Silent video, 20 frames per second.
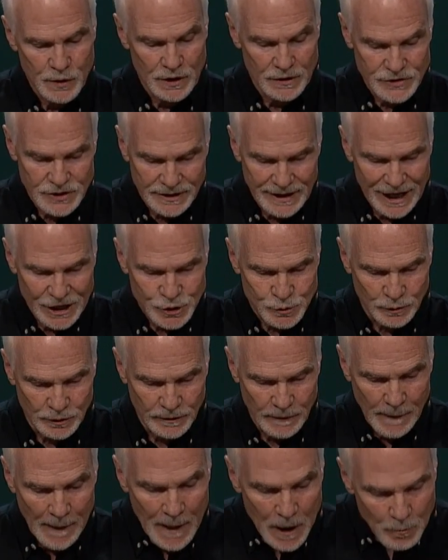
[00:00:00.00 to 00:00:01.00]
Here's the next
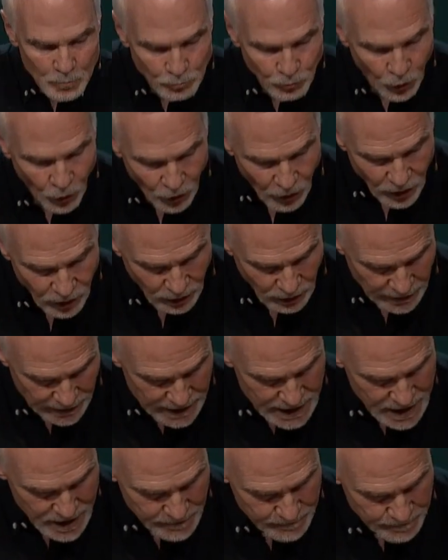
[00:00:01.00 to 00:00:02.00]
one.
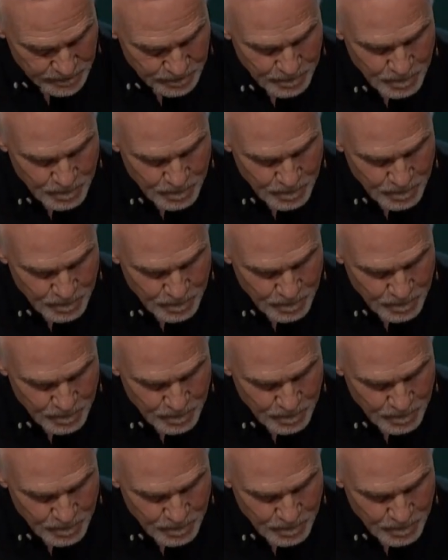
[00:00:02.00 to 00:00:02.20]
Morally,